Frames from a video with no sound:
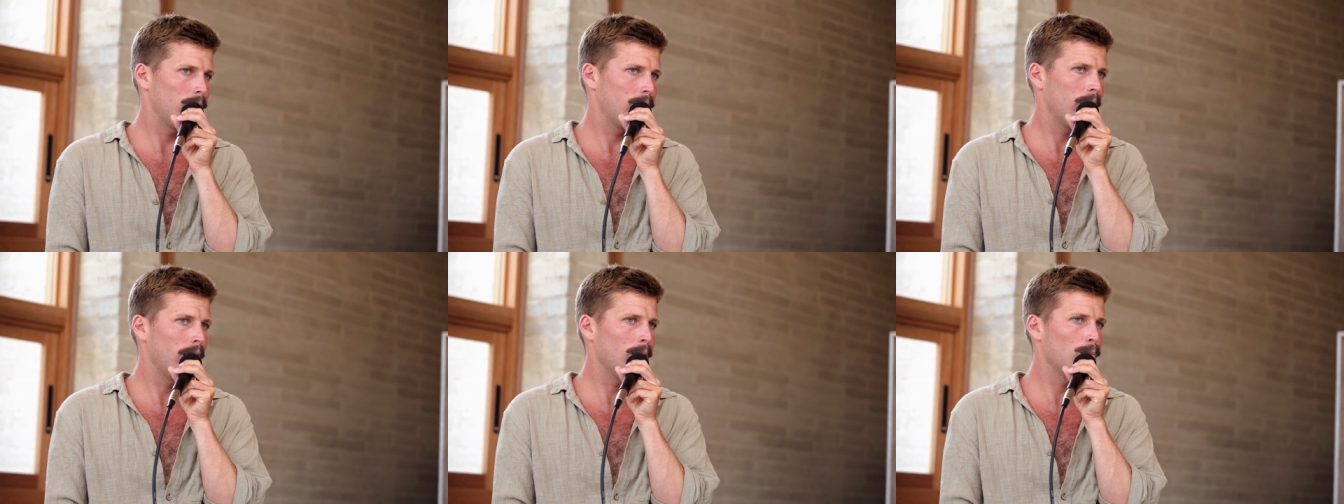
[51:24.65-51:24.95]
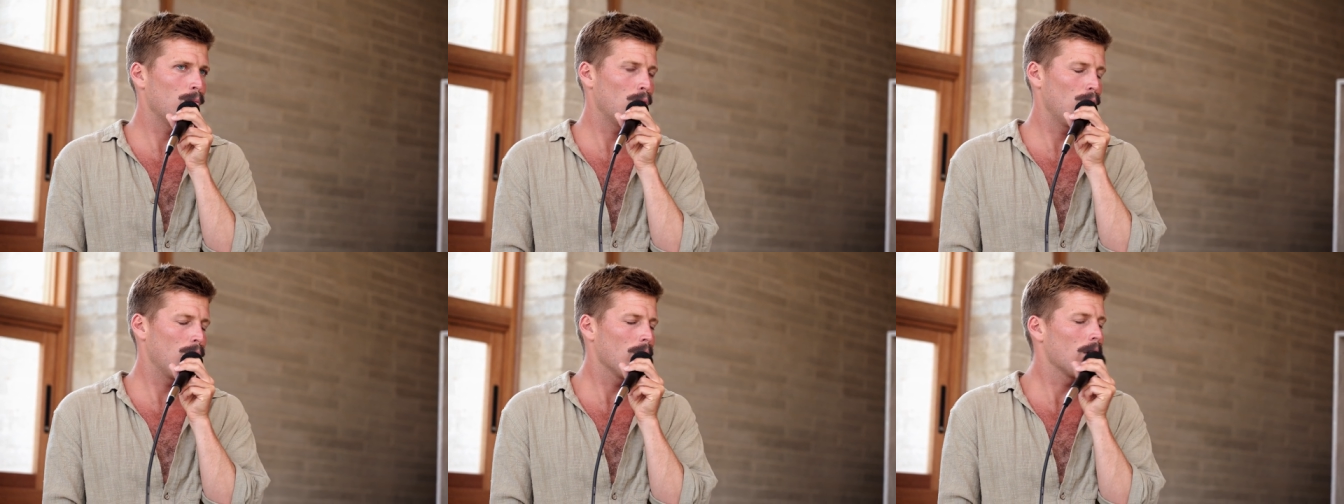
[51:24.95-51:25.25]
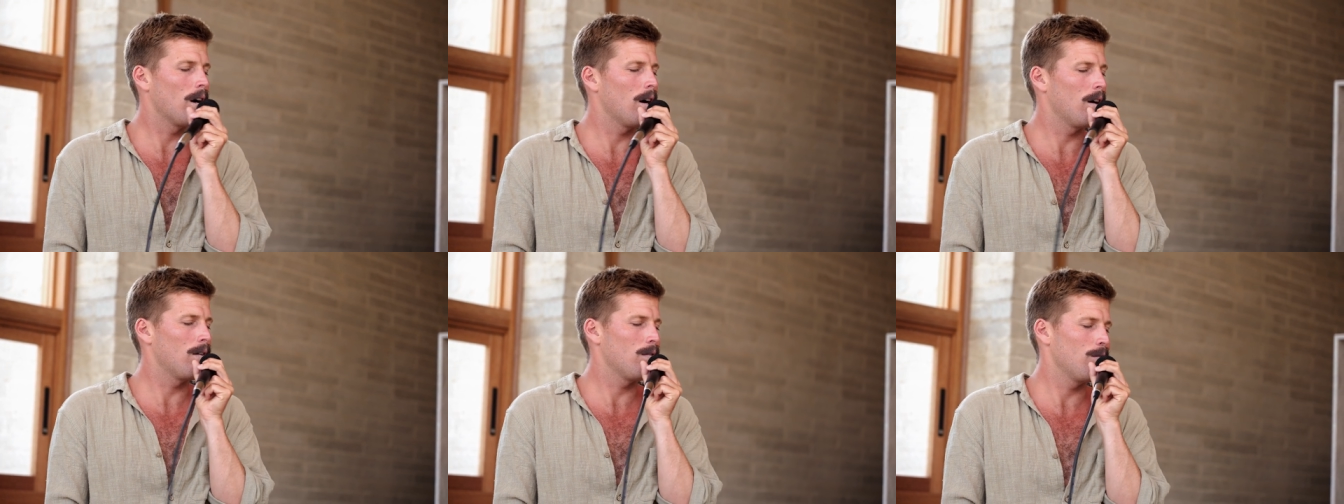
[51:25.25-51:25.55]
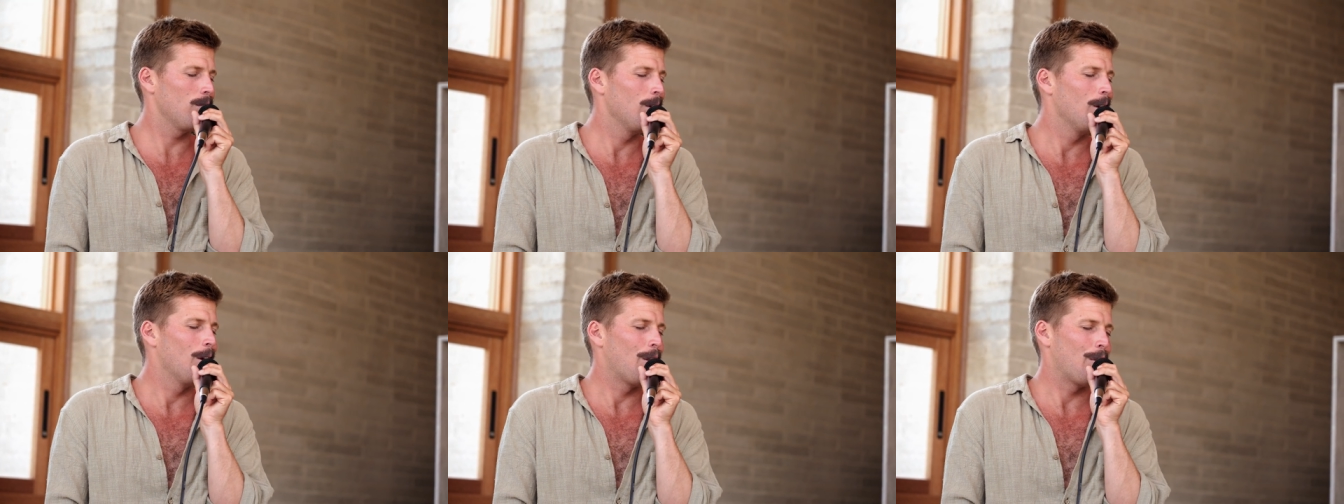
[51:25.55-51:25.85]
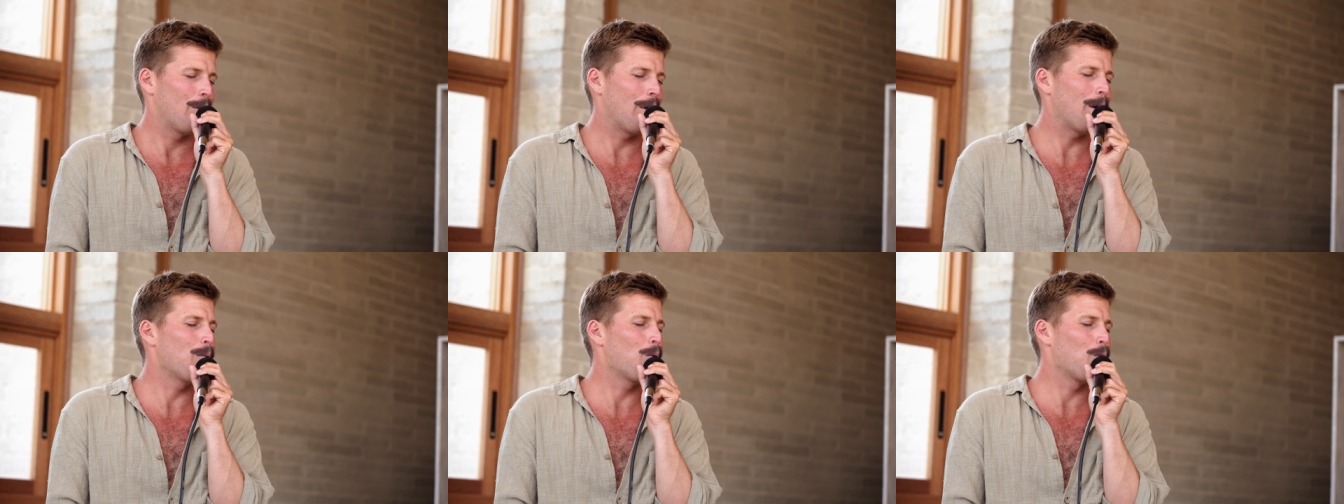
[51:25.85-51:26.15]
they more look up
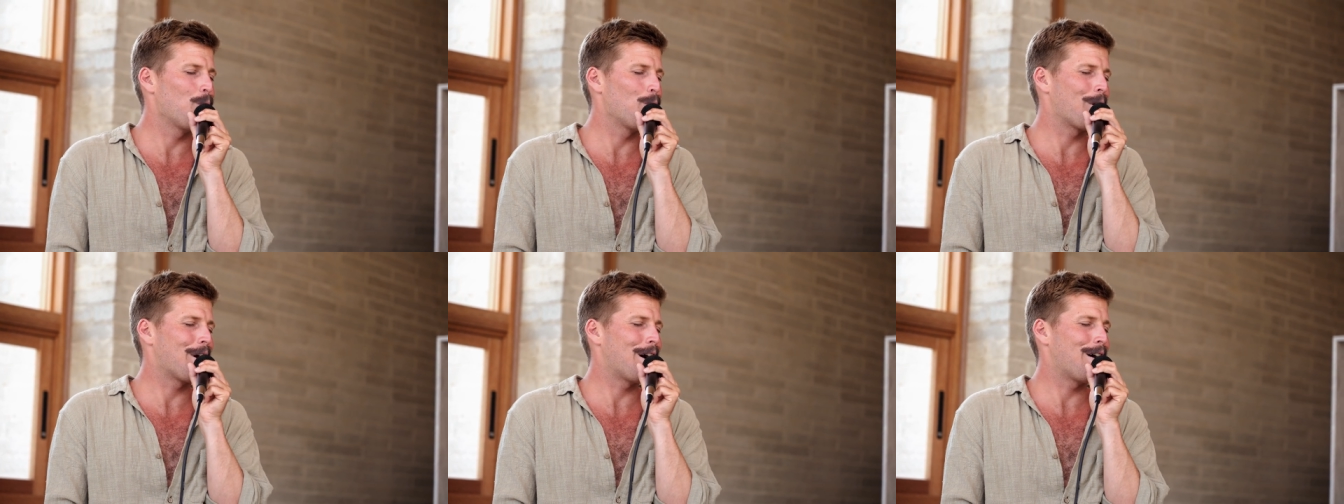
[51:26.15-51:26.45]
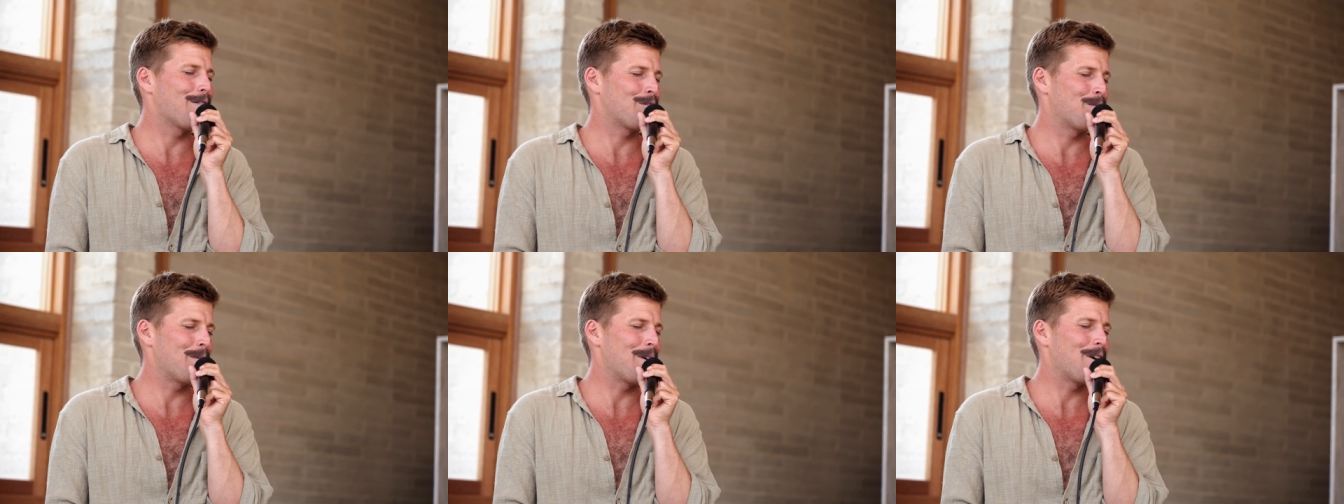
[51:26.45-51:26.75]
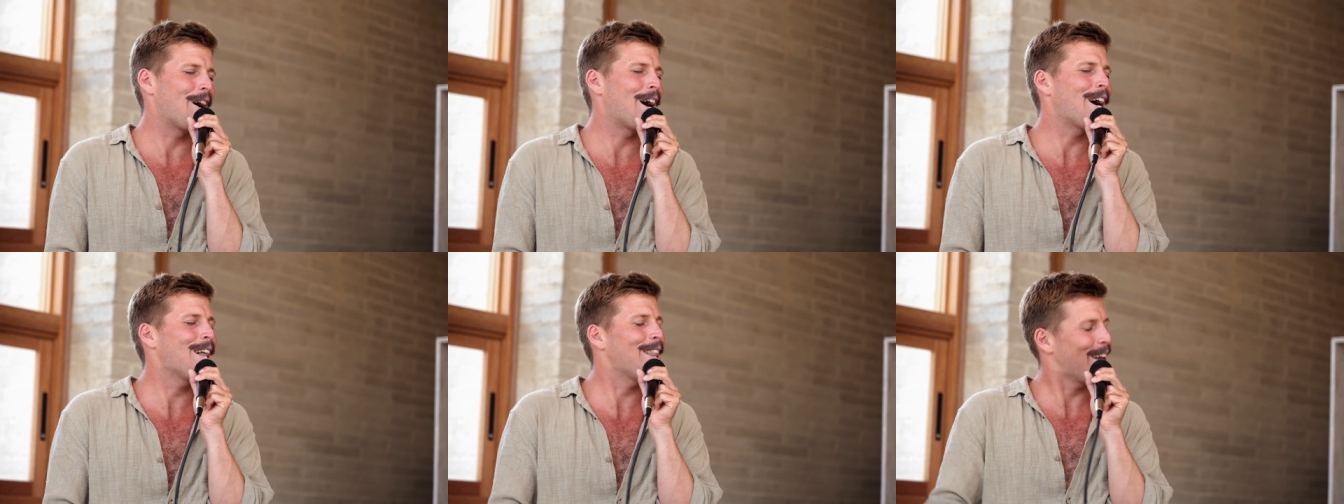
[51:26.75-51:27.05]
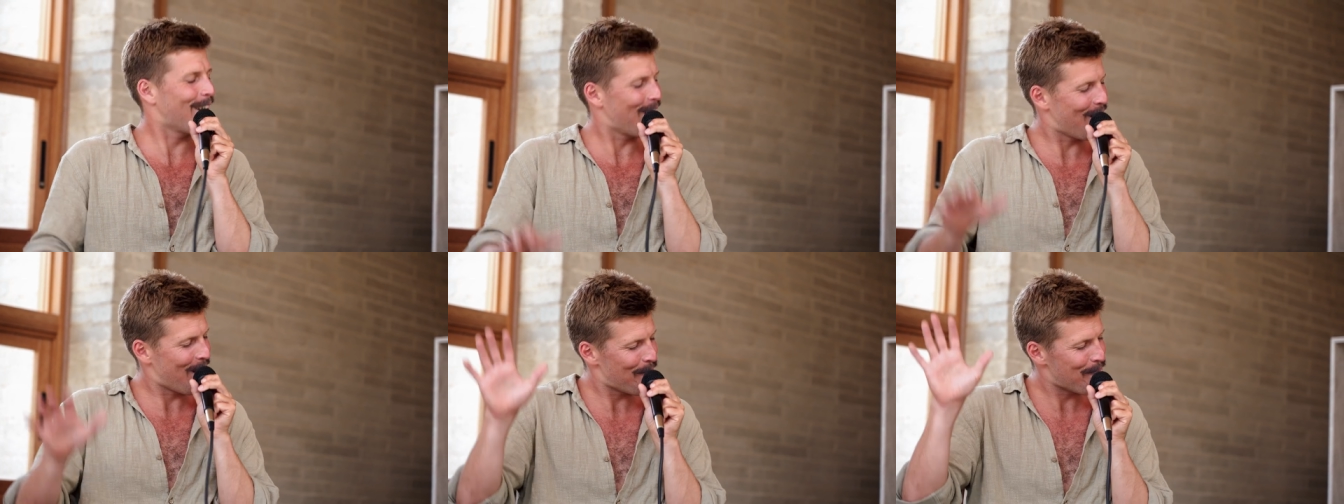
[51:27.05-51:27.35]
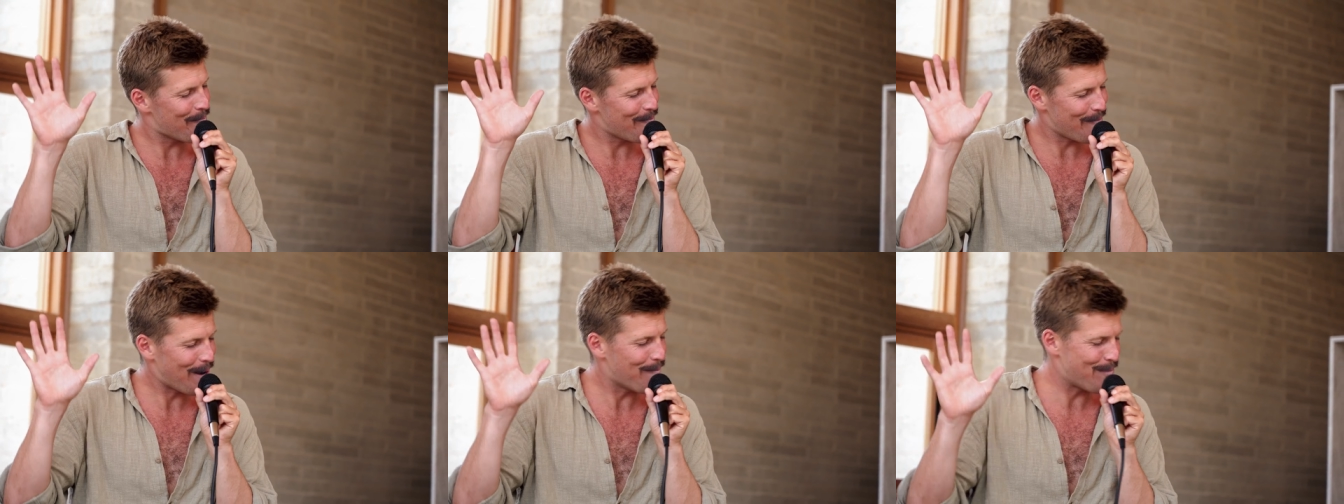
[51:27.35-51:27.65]
they more look after me i like
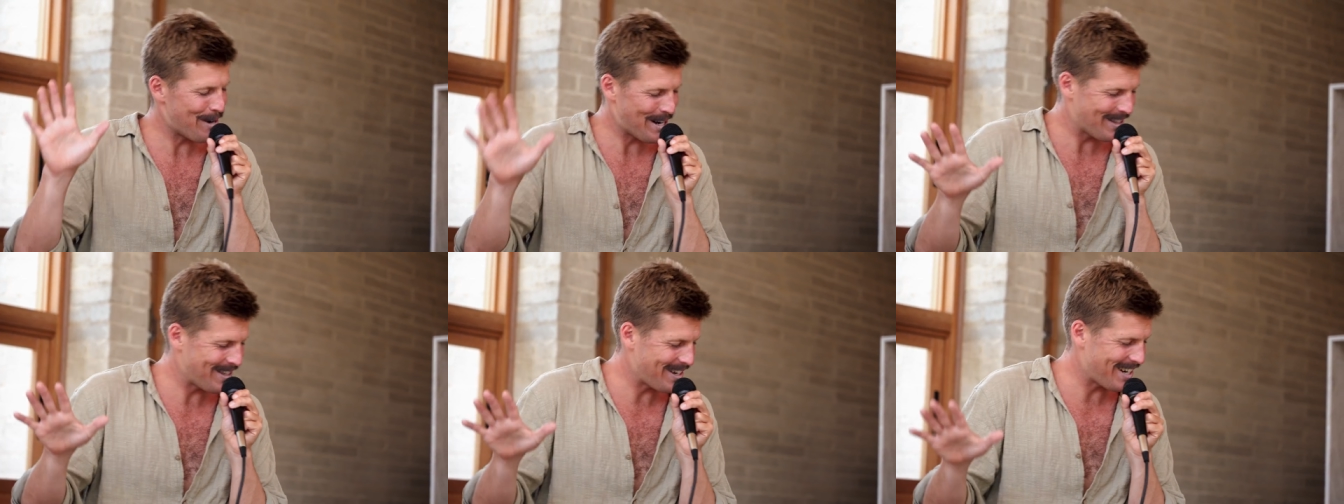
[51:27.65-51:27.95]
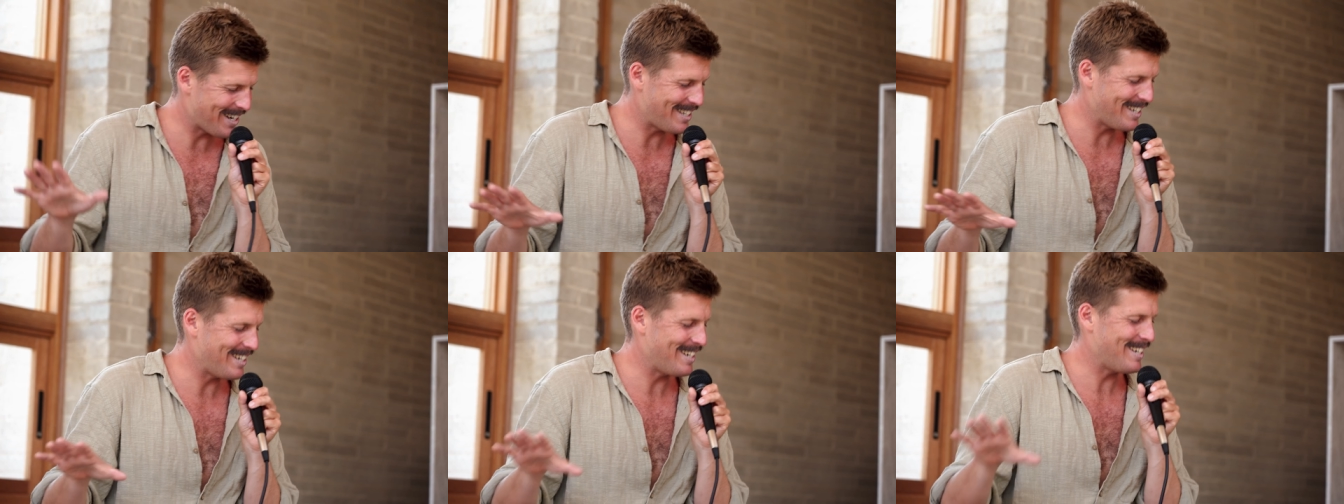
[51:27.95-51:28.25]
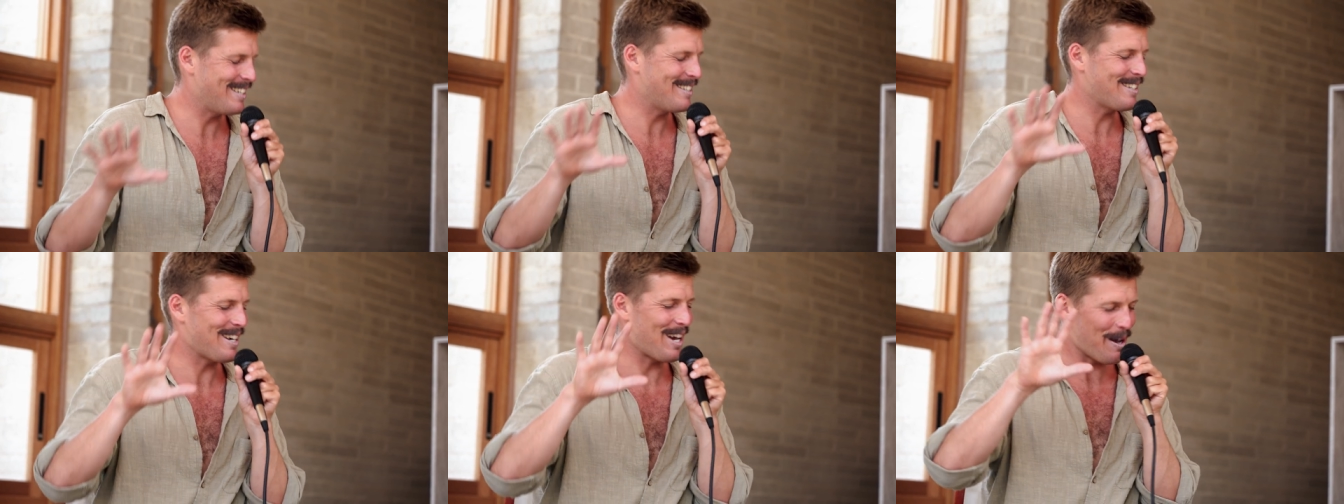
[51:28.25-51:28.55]
i'm i bring the ideas